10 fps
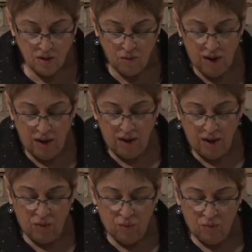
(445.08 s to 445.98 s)

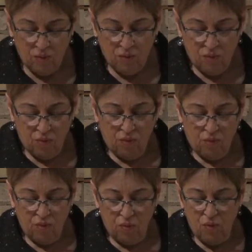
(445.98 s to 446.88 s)

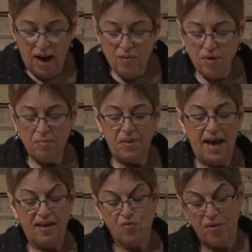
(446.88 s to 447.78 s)
Why would a
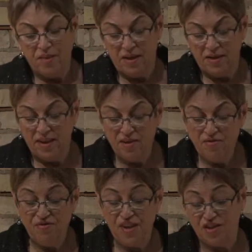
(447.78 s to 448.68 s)
black woman need a
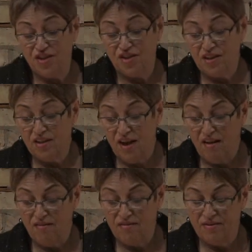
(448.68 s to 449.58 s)
fish to
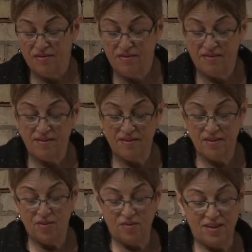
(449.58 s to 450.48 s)
love?
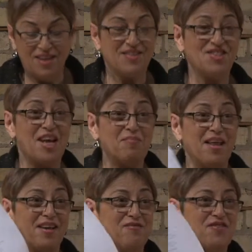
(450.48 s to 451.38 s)
It's shaped
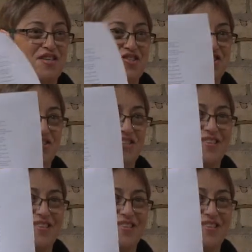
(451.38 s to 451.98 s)
like a fish.